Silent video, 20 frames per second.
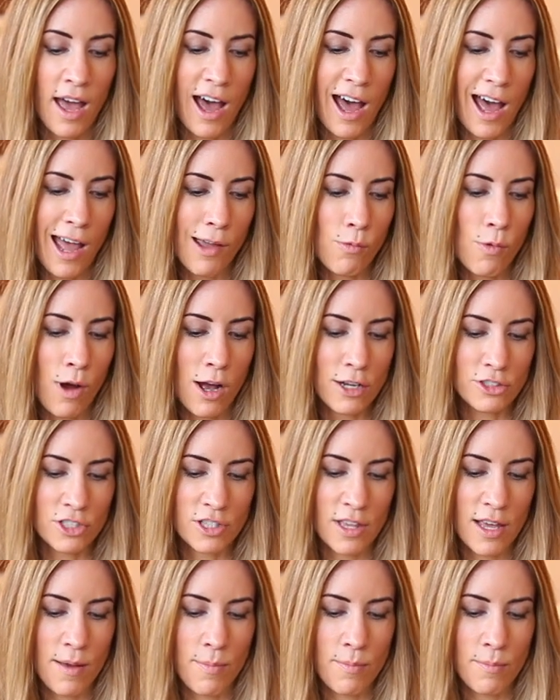I wash
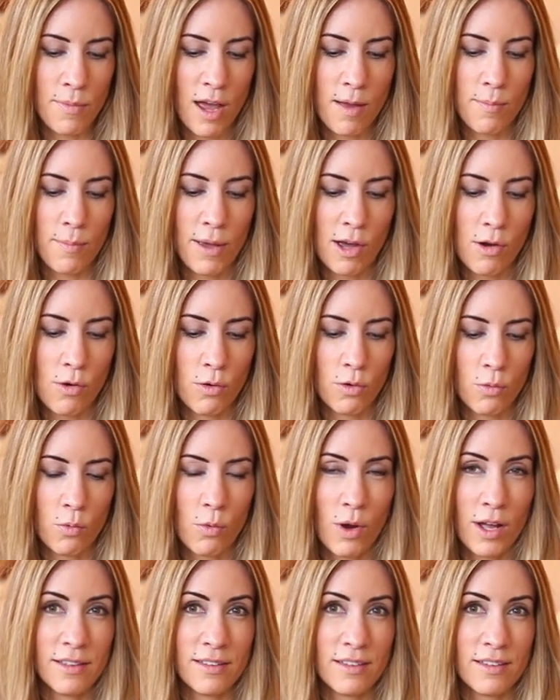them about
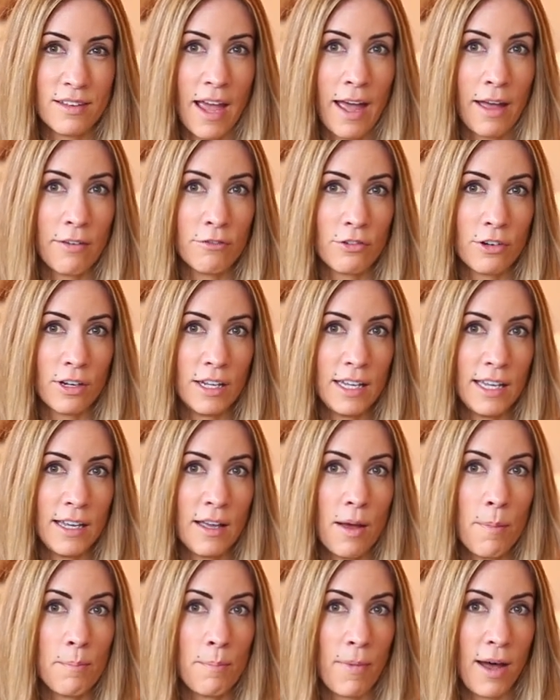once every
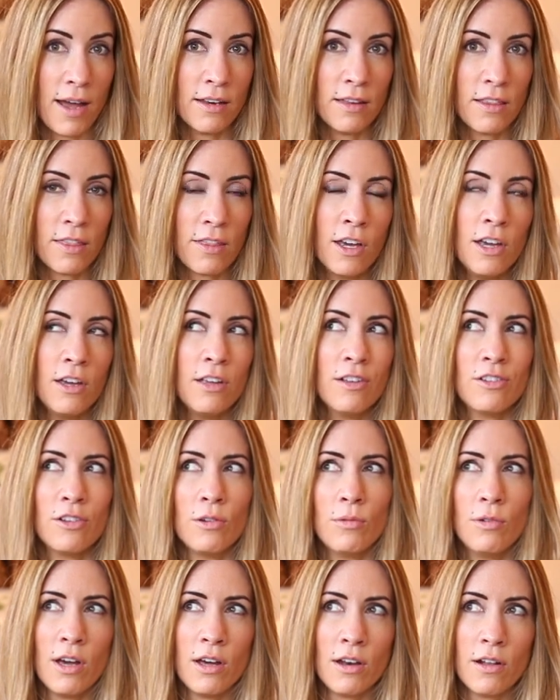month,
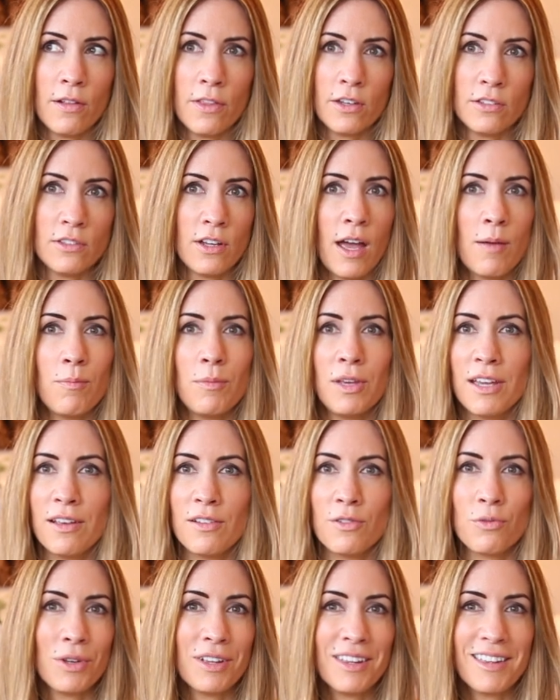so not all the time
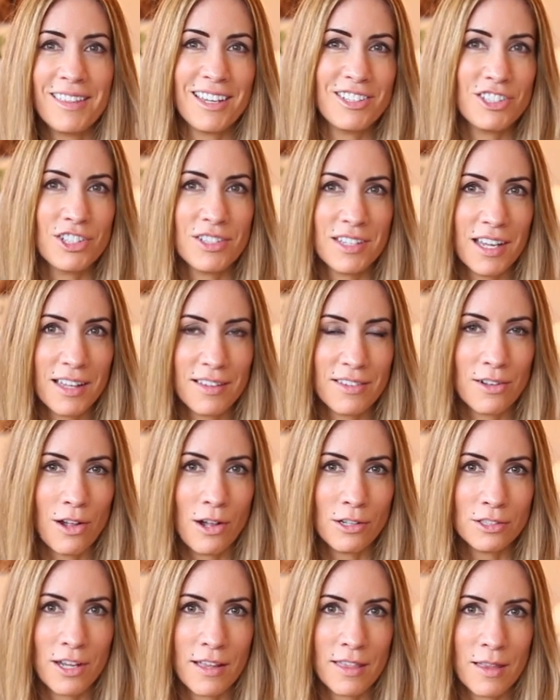because really they just get
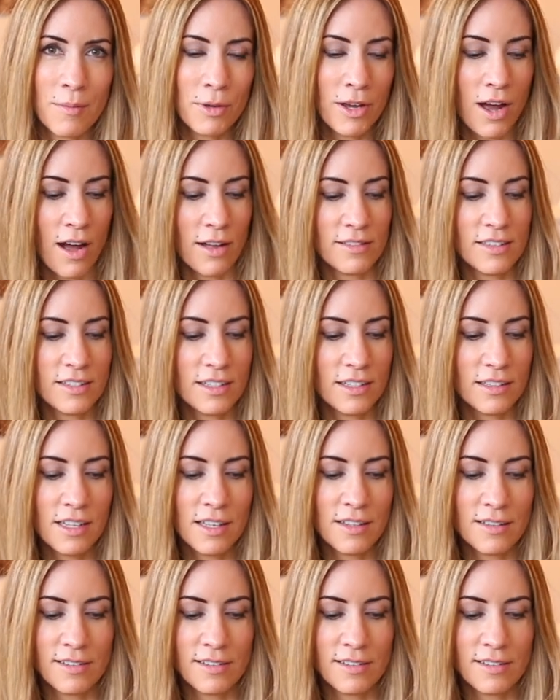salt on them constantly.